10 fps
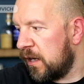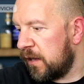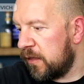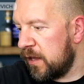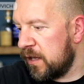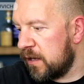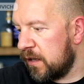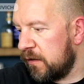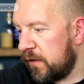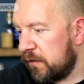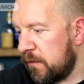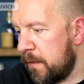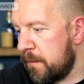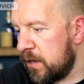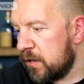I think, if I can
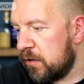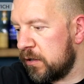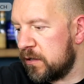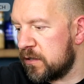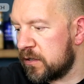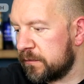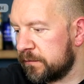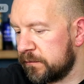remember the colours,